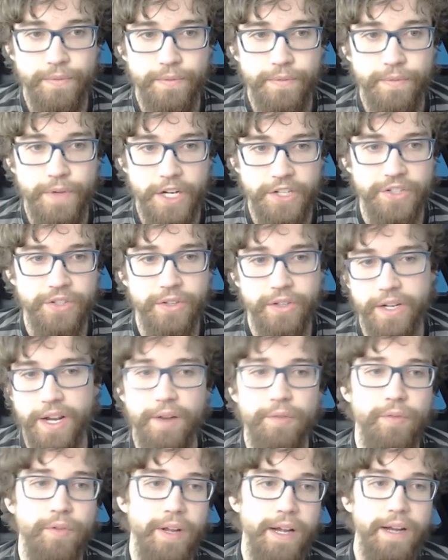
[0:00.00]
I should look
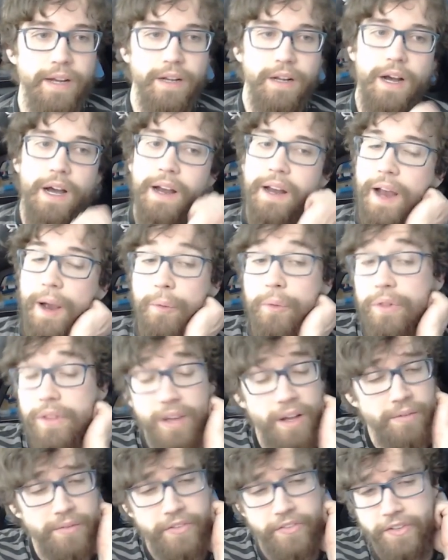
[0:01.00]
out for that. I, I, would
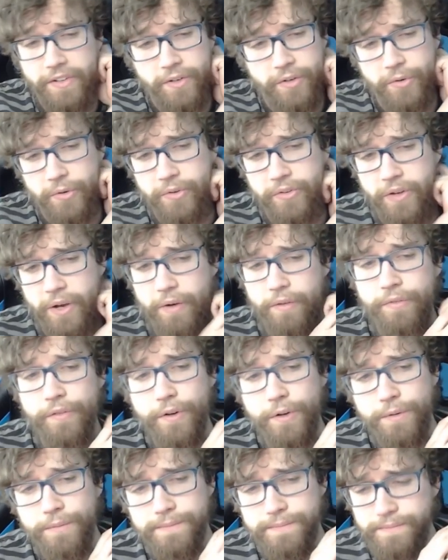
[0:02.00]
love to see a Kurosawa
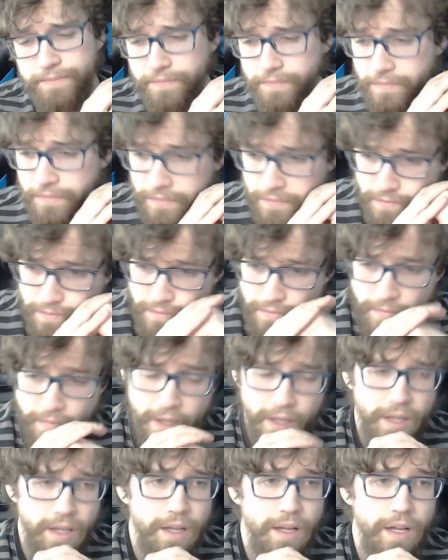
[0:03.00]
film.
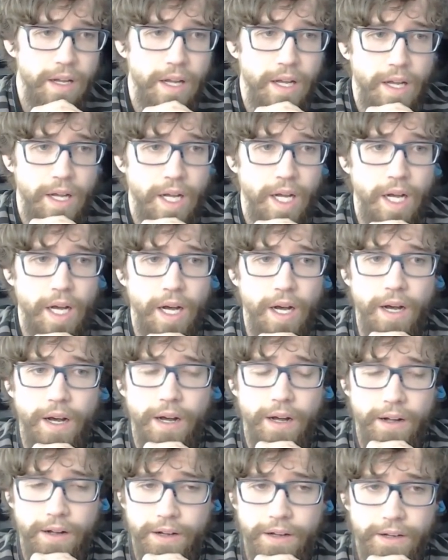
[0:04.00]

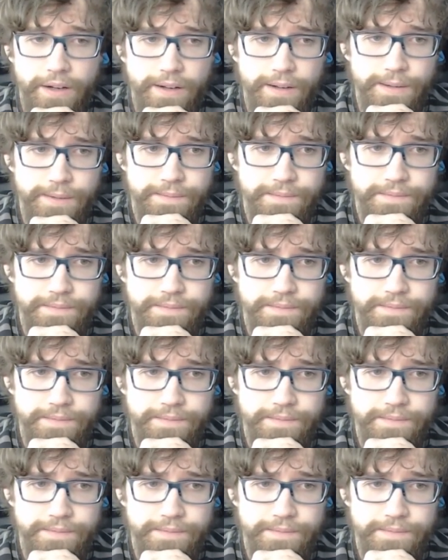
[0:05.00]
Uh,